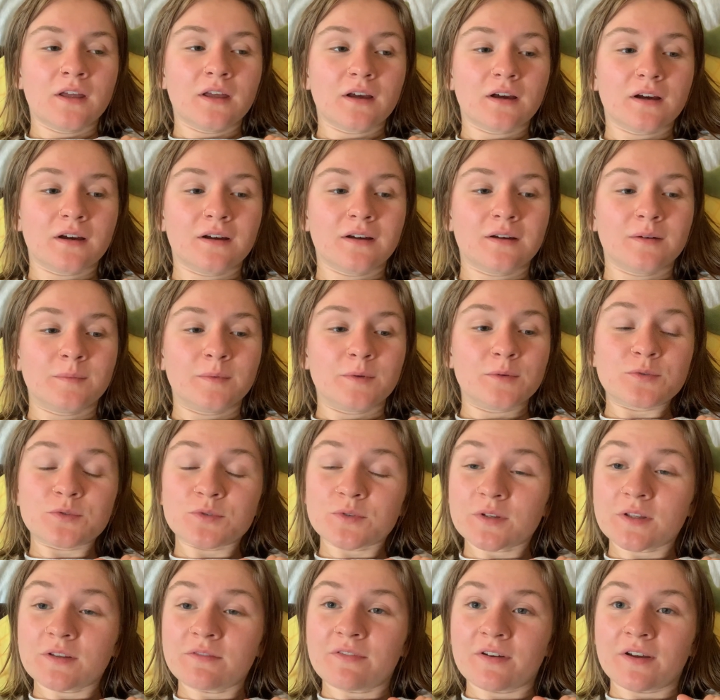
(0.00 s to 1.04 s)
Um, it was
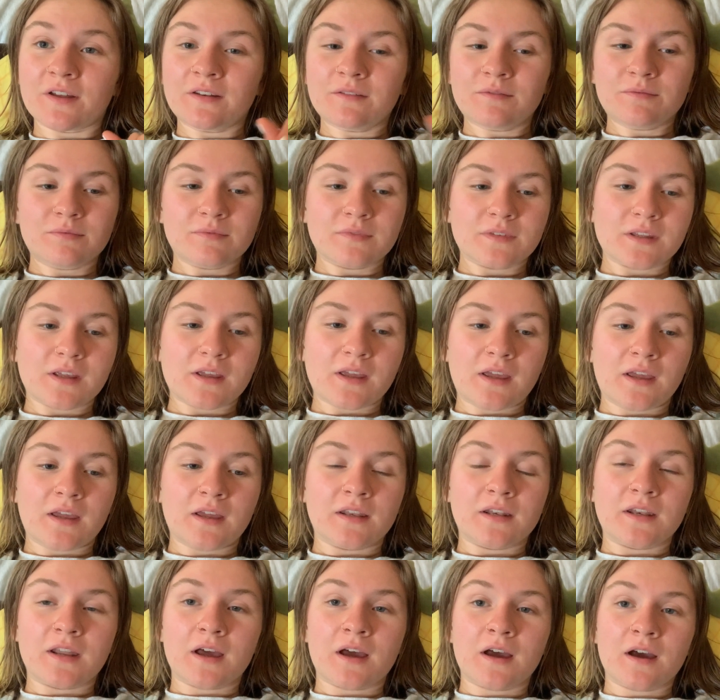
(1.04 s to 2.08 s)
really fun.
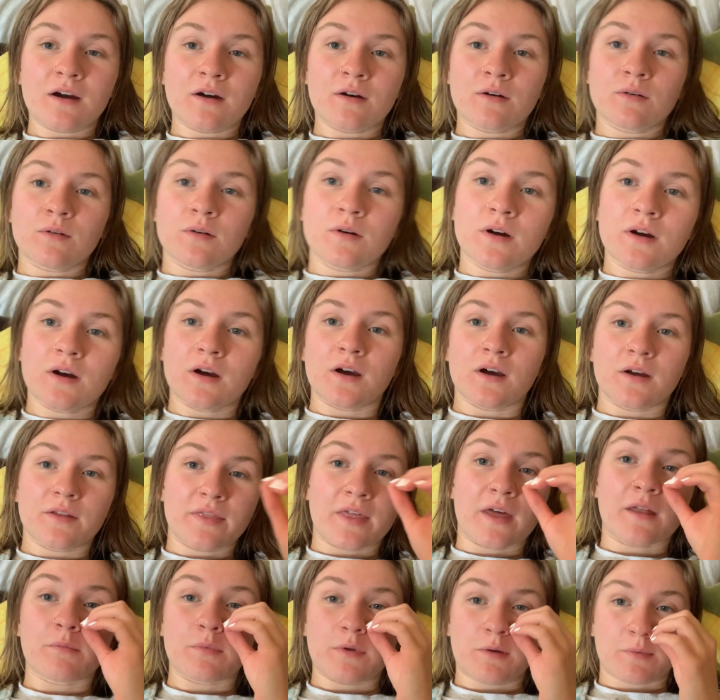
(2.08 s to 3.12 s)
And now, uh,
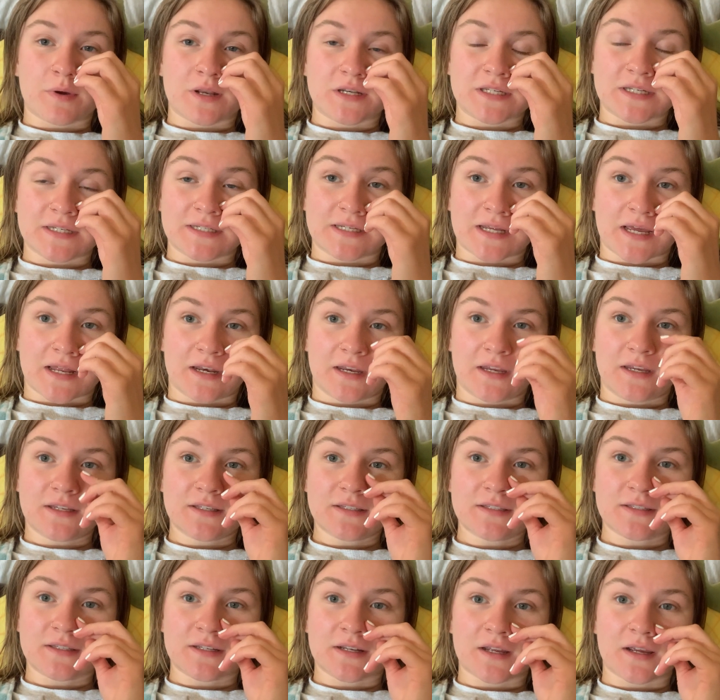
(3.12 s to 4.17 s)
then we went to
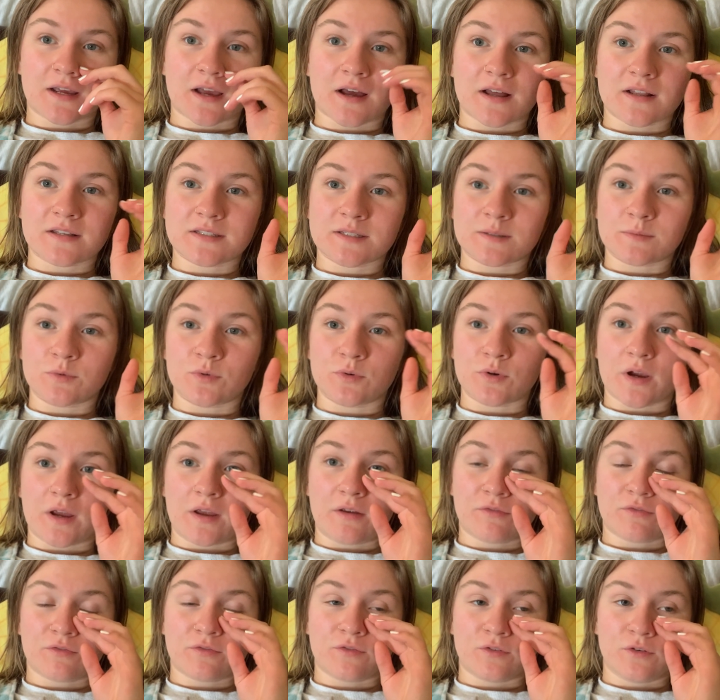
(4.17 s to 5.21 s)
Denny's and I got some
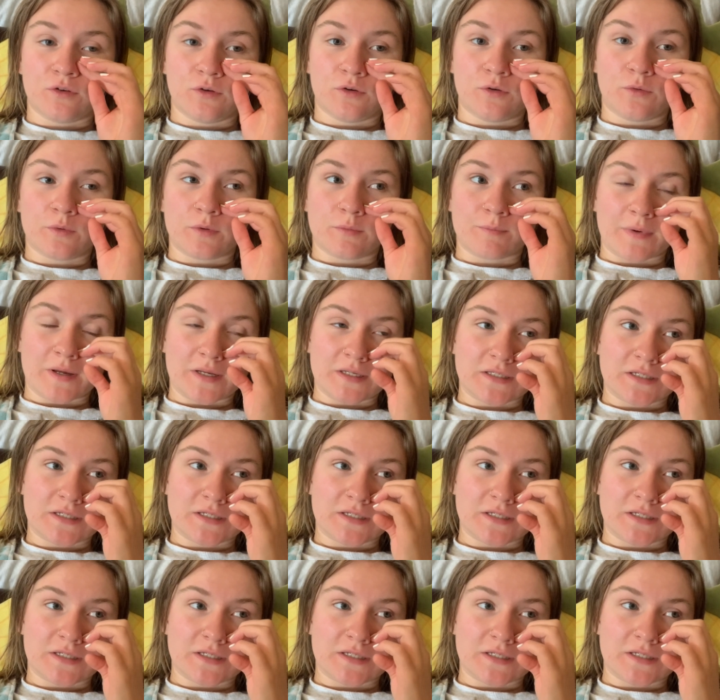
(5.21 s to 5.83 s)
great food with my